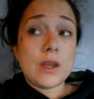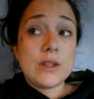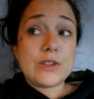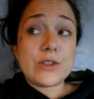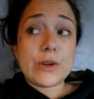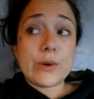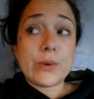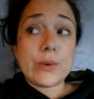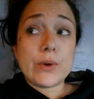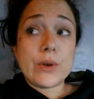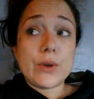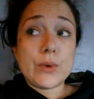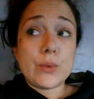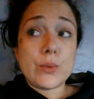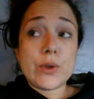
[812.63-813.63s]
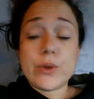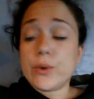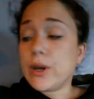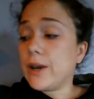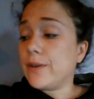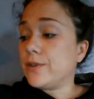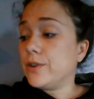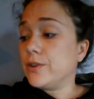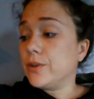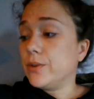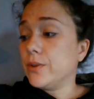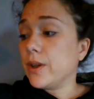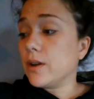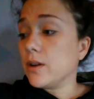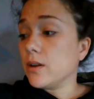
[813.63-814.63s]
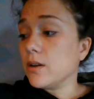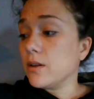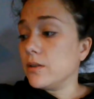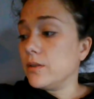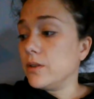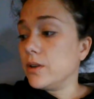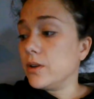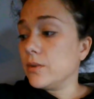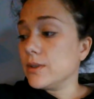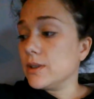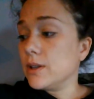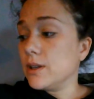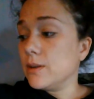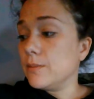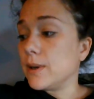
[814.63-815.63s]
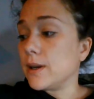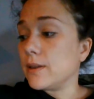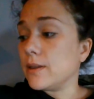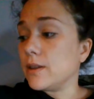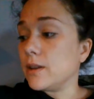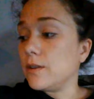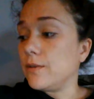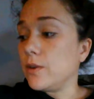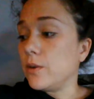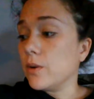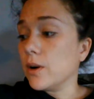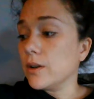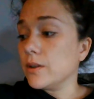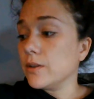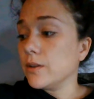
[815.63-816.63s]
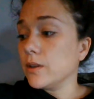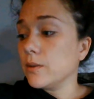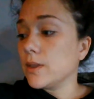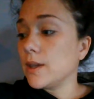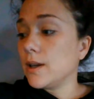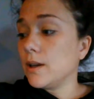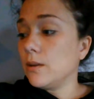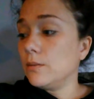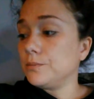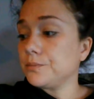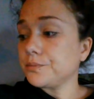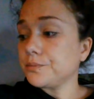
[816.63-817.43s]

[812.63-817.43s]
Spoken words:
so what you have to do there, you know, as an empath, like if you are dealing with that,